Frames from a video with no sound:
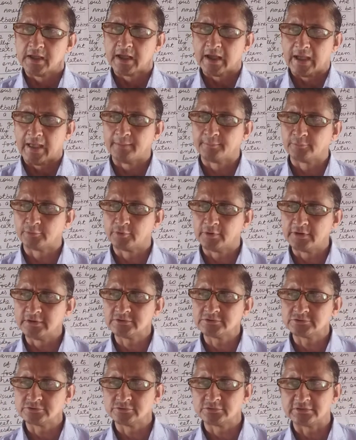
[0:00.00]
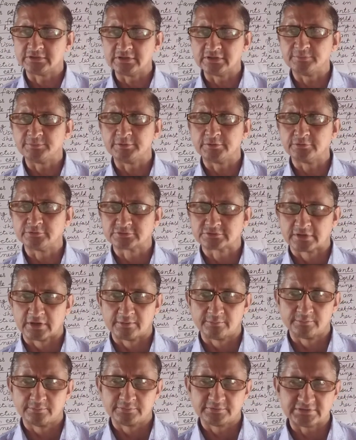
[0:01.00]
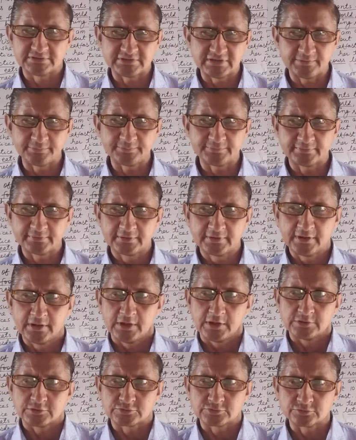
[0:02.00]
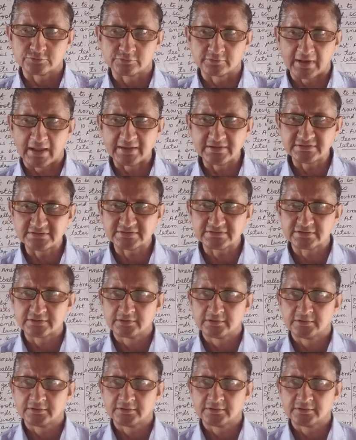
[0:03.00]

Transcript: I am going to give you some tips to write